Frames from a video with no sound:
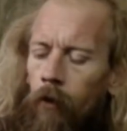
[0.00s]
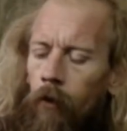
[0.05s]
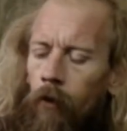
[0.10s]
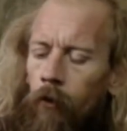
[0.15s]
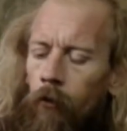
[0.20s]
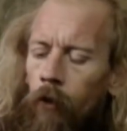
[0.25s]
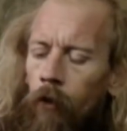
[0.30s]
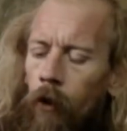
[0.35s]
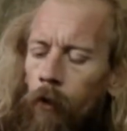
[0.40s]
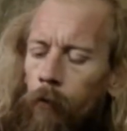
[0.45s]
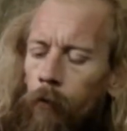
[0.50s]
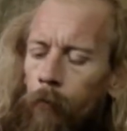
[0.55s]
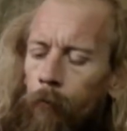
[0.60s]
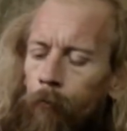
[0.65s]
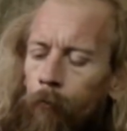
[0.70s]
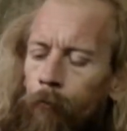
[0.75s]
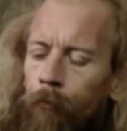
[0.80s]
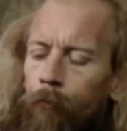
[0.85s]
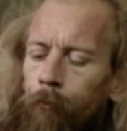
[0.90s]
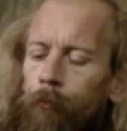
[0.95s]
So,
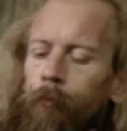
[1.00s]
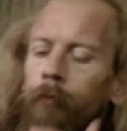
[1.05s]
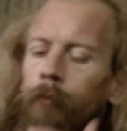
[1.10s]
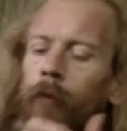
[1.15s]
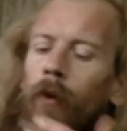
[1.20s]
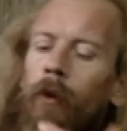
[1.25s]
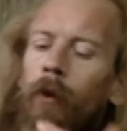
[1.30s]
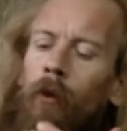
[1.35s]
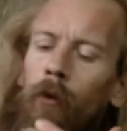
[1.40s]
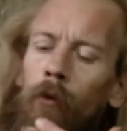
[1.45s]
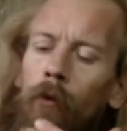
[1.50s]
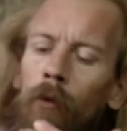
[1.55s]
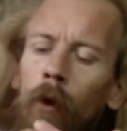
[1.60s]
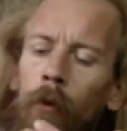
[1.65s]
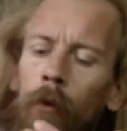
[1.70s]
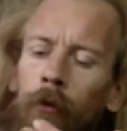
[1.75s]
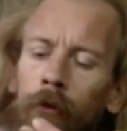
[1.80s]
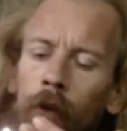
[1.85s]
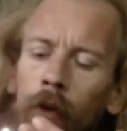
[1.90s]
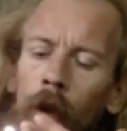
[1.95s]
what
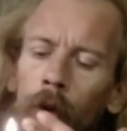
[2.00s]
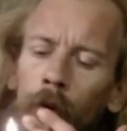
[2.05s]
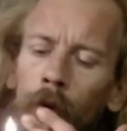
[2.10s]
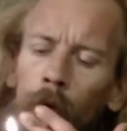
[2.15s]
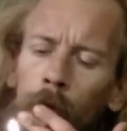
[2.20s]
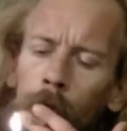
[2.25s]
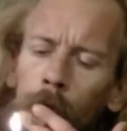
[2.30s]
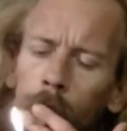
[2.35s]
was going on with